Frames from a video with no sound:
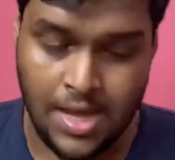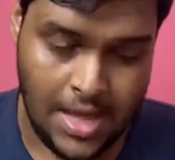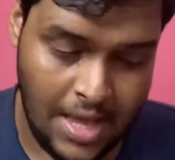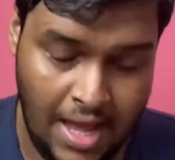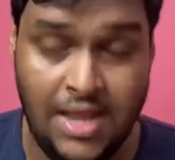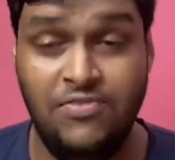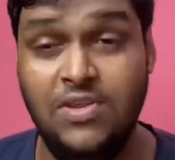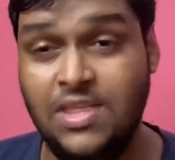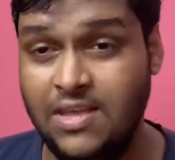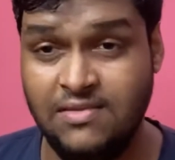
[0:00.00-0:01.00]
and
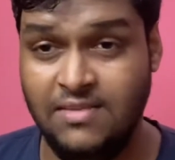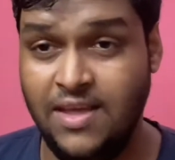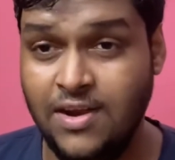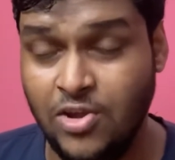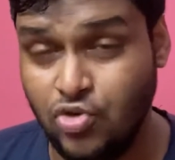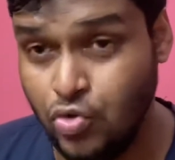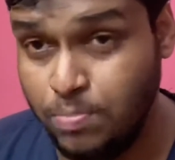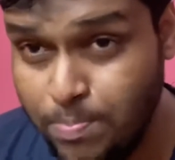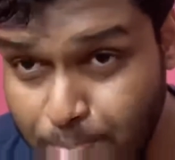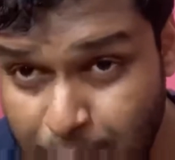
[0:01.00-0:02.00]
everything is there. So
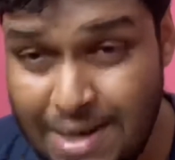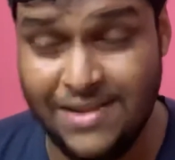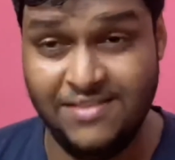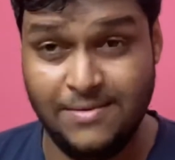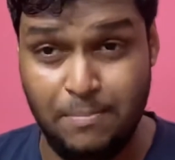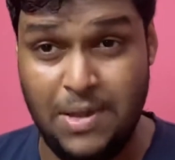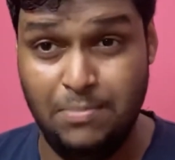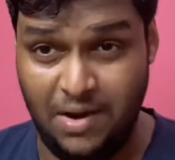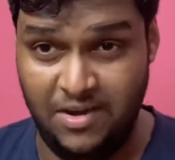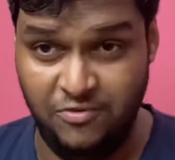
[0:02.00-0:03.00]
please be
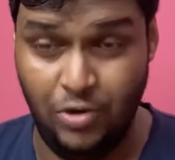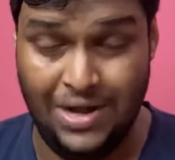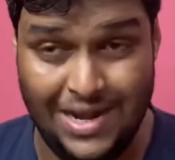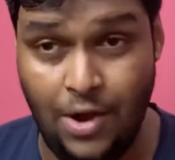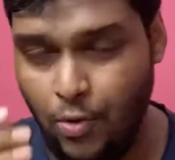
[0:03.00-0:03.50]
mindful. Now,